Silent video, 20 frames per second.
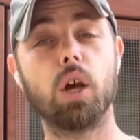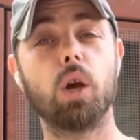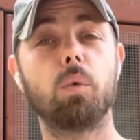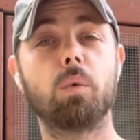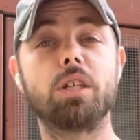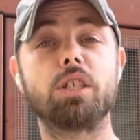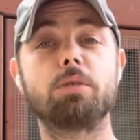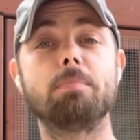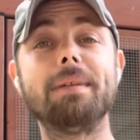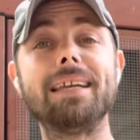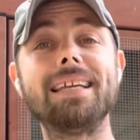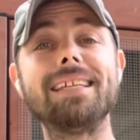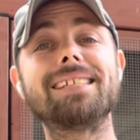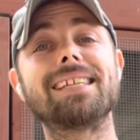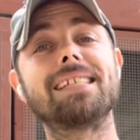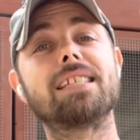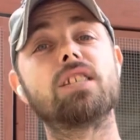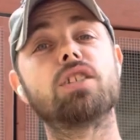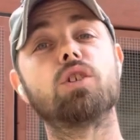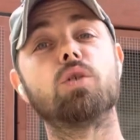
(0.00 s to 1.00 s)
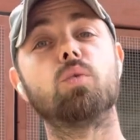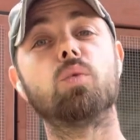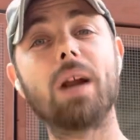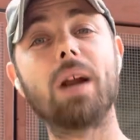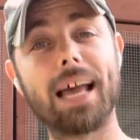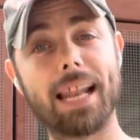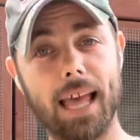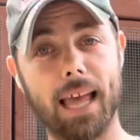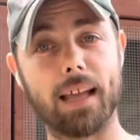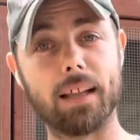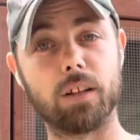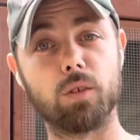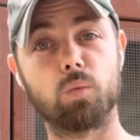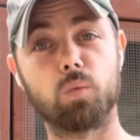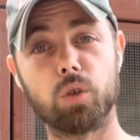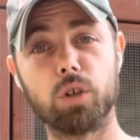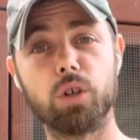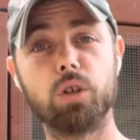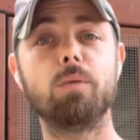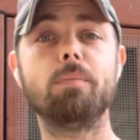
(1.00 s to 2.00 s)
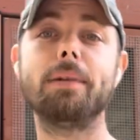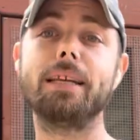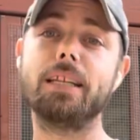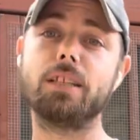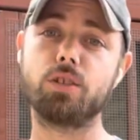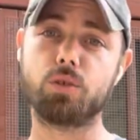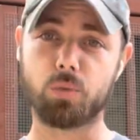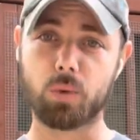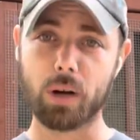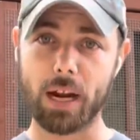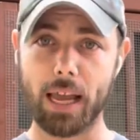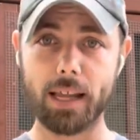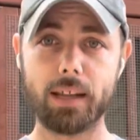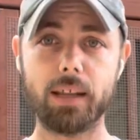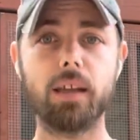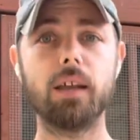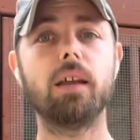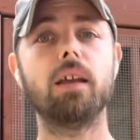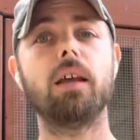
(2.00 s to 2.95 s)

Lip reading: which means it's the redhead. Roux means red.